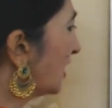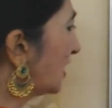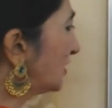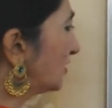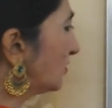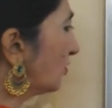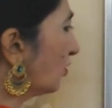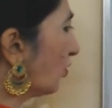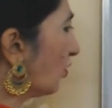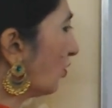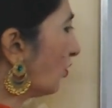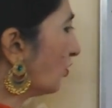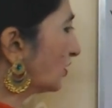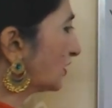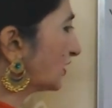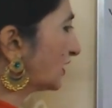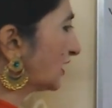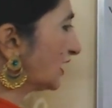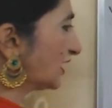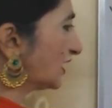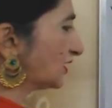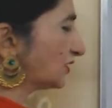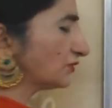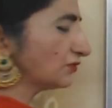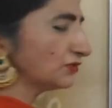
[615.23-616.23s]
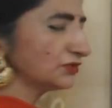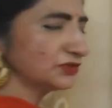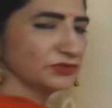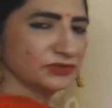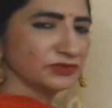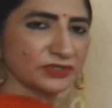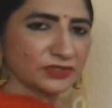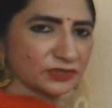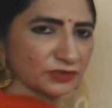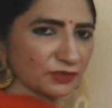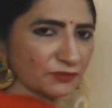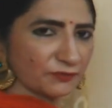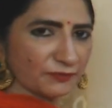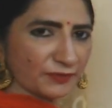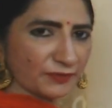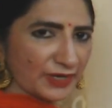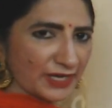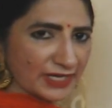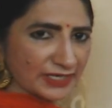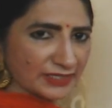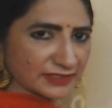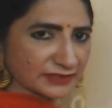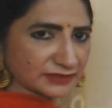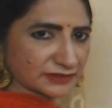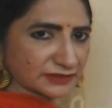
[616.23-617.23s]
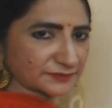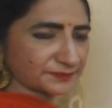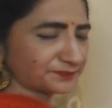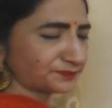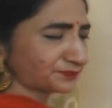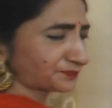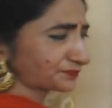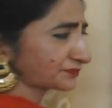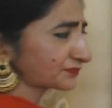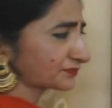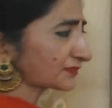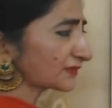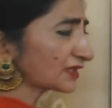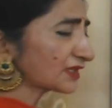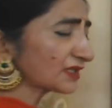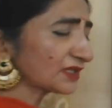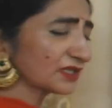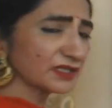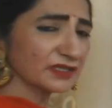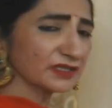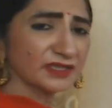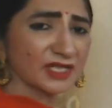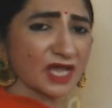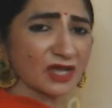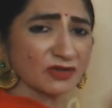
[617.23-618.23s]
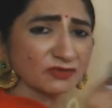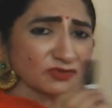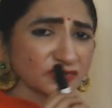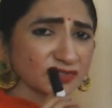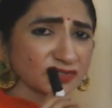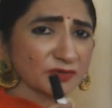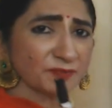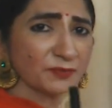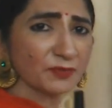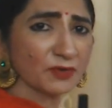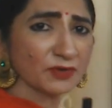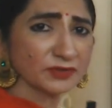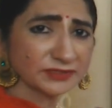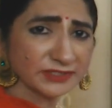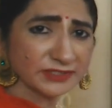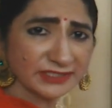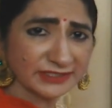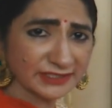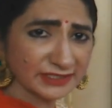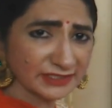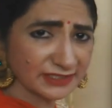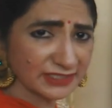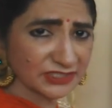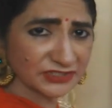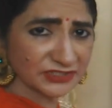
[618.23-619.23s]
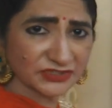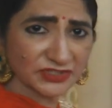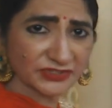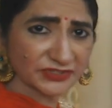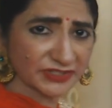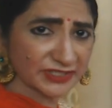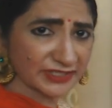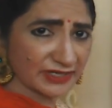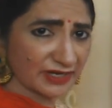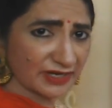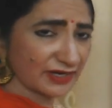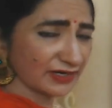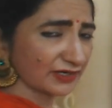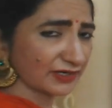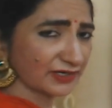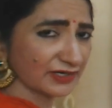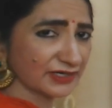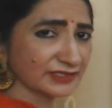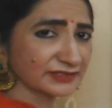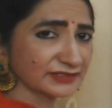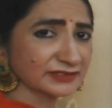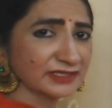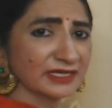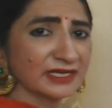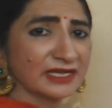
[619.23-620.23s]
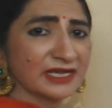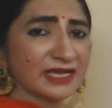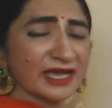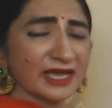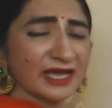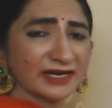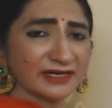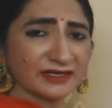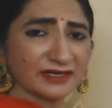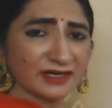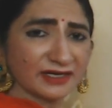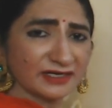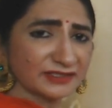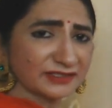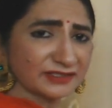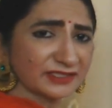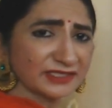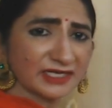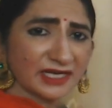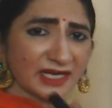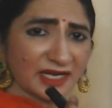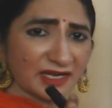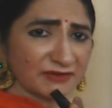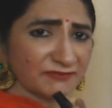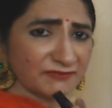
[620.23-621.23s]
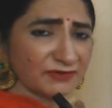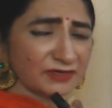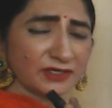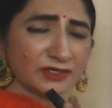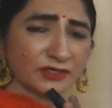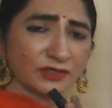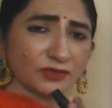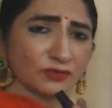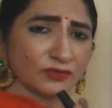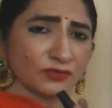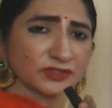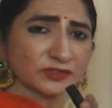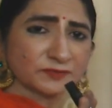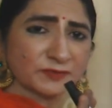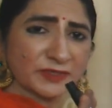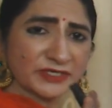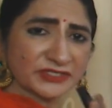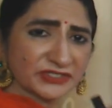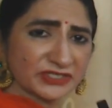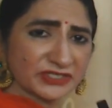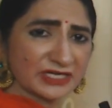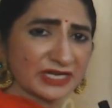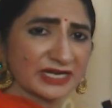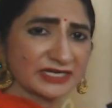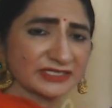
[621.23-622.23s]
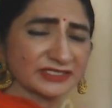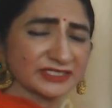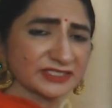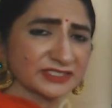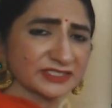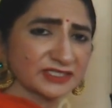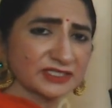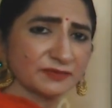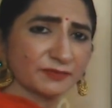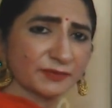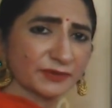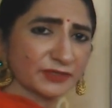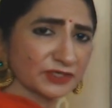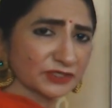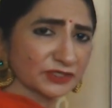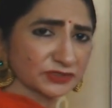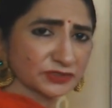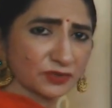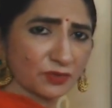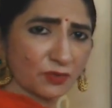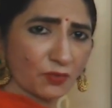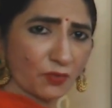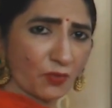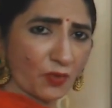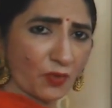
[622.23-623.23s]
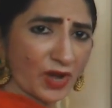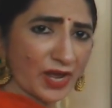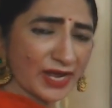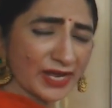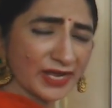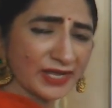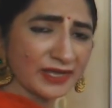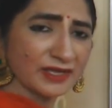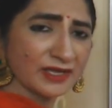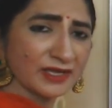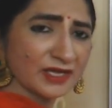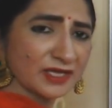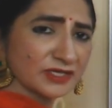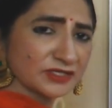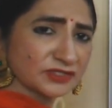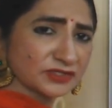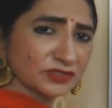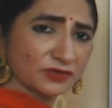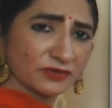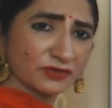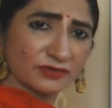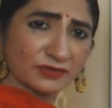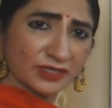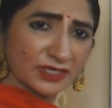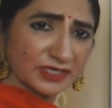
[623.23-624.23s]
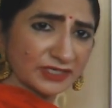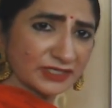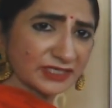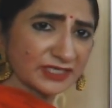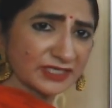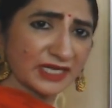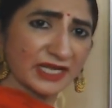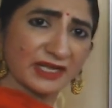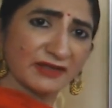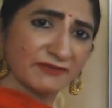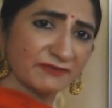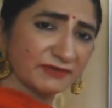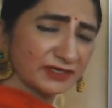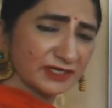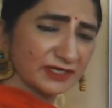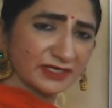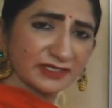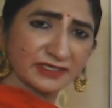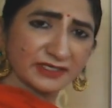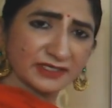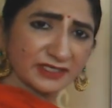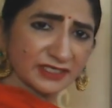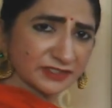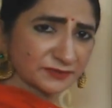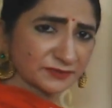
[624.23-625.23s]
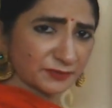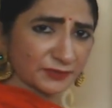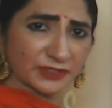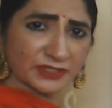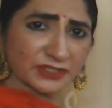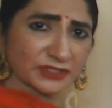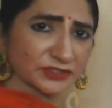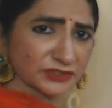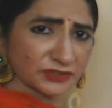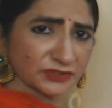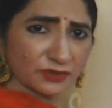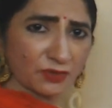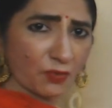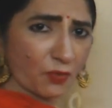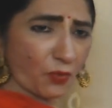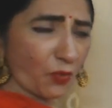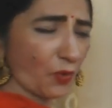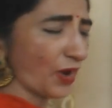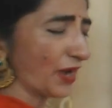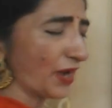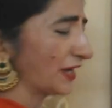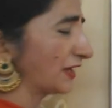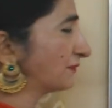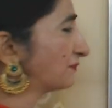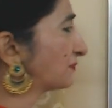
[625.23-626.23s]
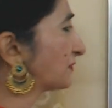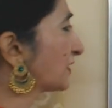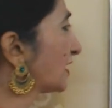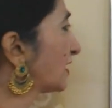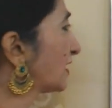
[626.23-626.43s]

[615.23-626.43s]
and OK2 unit of X. Now, suppose international trade occurs and country A will do specialization in production of Y. So, country A will increase production of Y.